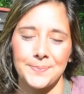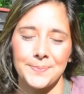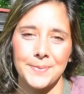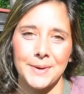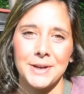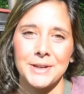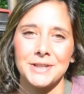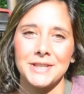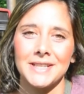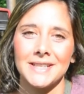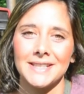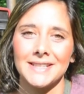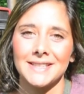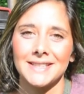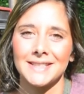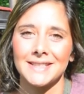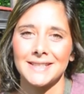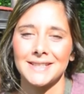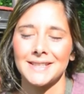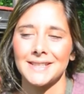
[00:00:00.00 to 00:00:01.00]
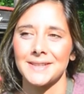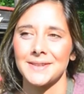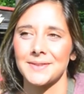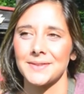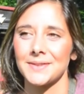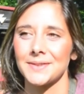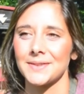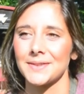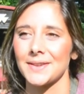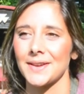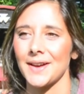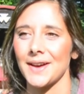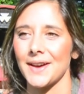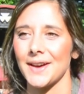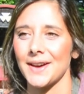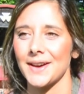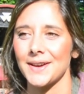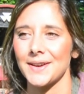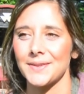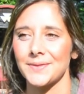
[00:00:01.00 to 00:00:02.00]
purchased
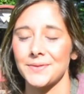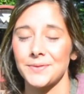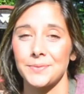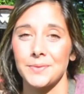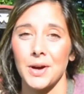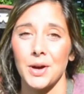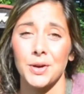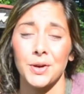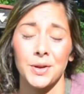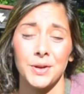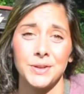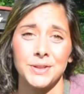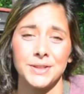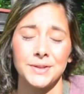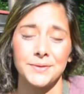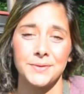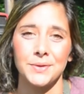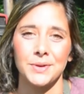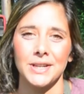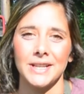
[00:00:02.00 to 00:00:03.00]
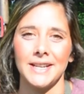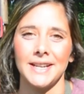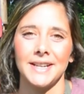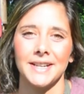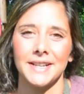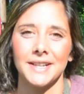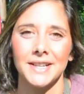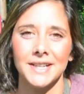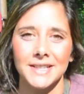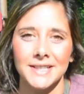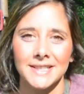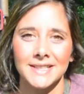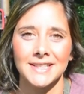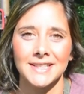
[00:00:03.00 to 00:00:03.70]
close to 40 acres,